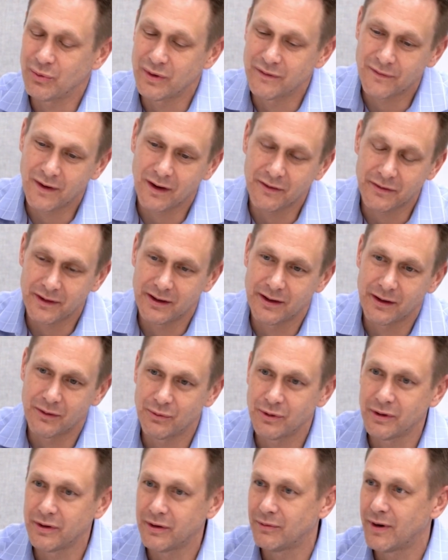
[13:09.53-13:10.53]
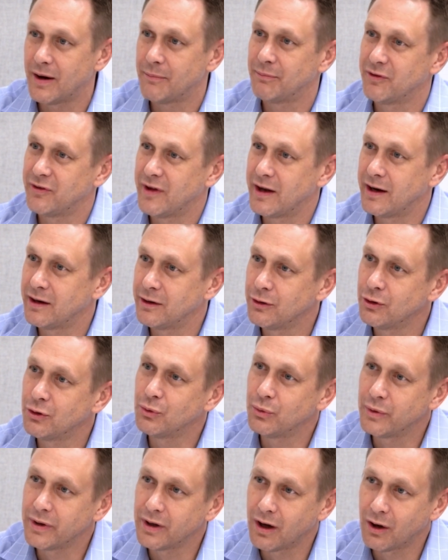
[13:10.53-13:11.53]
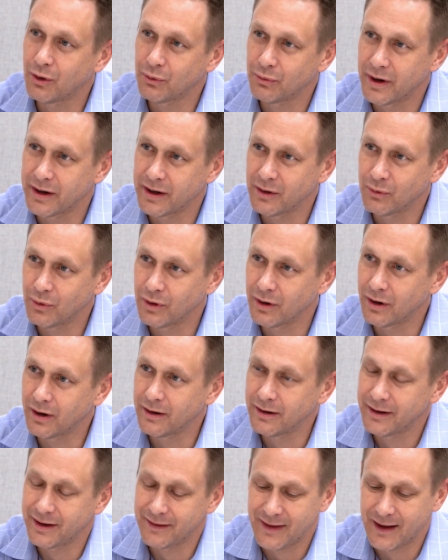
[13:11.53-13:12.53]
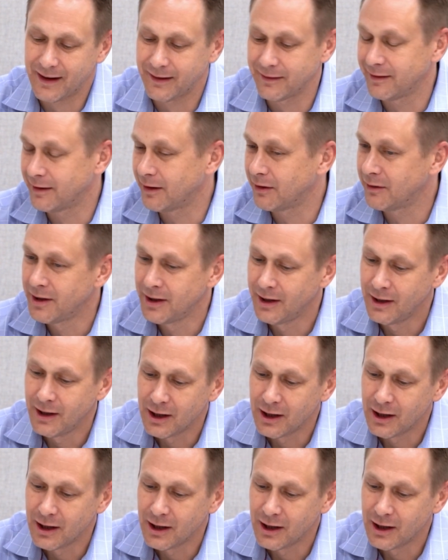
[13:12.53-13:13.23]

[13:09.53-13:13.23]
We felt that it really represented who we already were and that, you know,